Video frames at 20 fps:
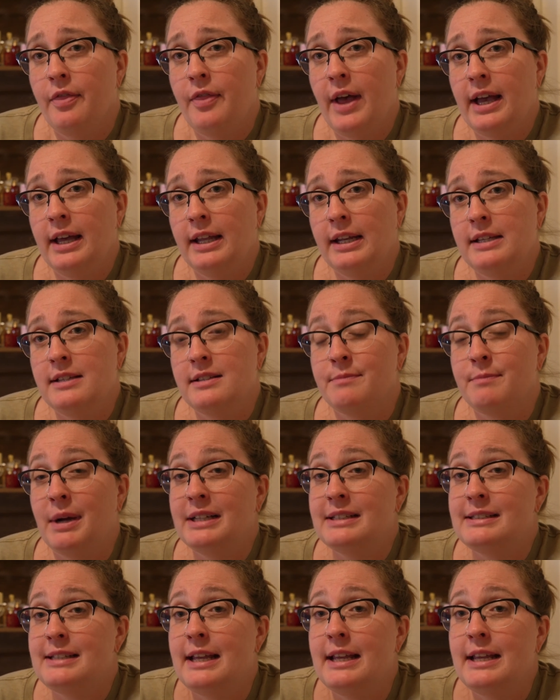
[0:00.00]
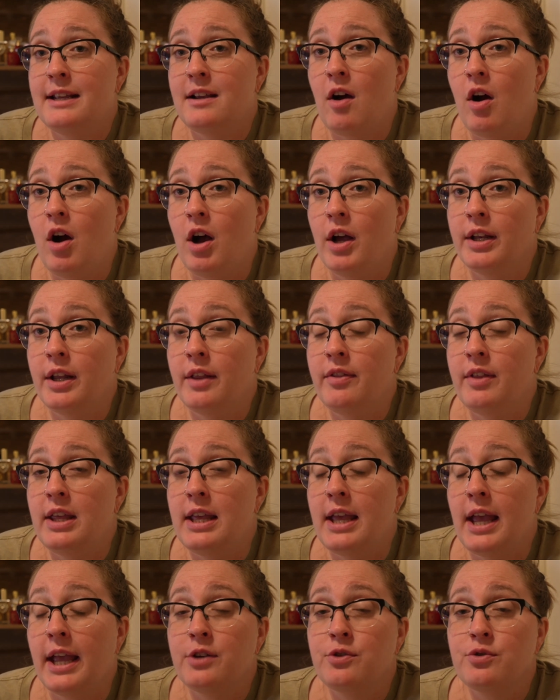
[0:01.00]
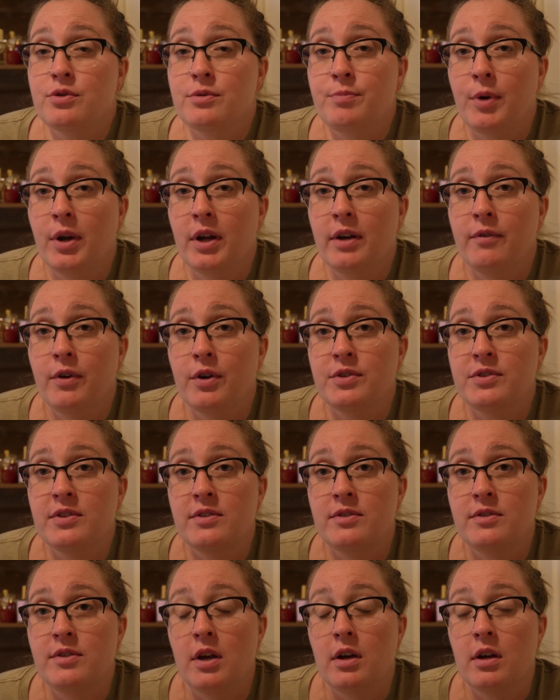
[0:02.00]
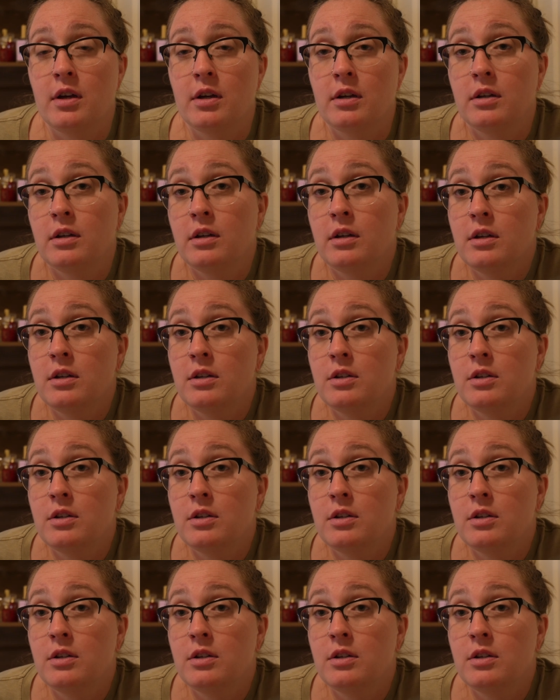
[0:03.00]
that is my take on the Angel's Bread versus the